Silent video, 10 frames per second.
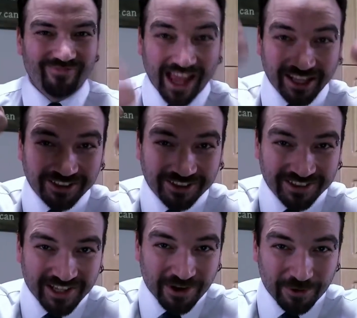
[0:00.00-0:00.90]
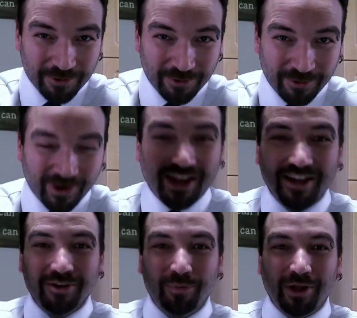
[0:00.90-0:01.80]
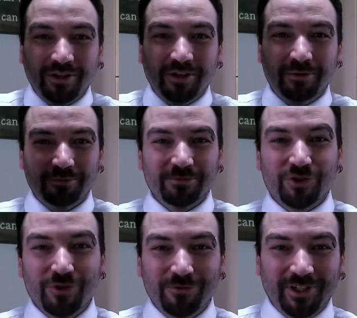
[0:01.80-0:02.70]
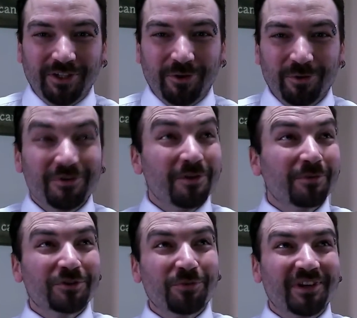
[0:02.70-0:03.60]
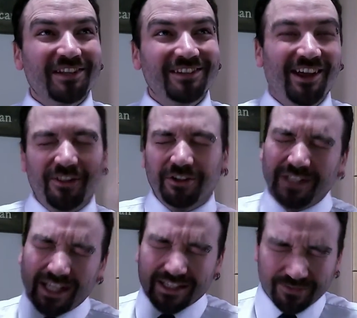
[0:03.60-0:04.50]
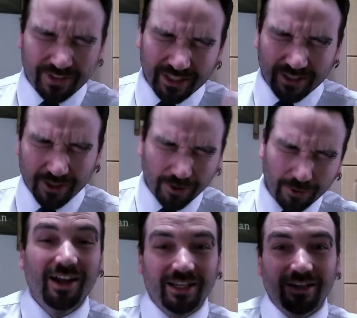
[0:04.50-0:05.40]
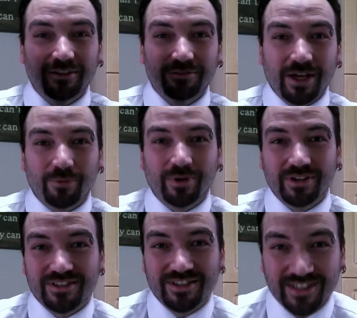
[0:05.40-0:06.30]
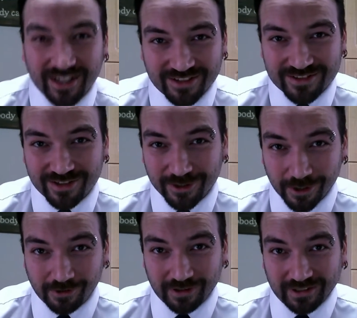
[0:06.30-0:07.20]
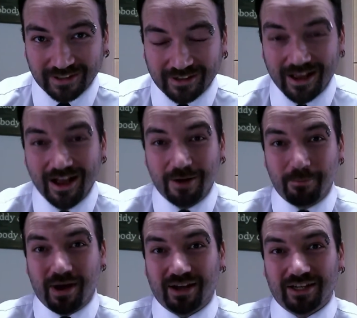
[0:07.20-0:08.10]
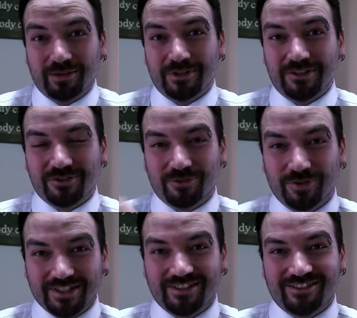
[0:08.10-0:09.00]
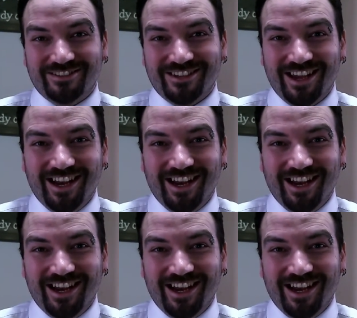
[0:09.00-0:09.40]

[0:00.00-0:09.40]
Hello and welcome to video number 20, the last video. You have networks and data security. My name is Chris.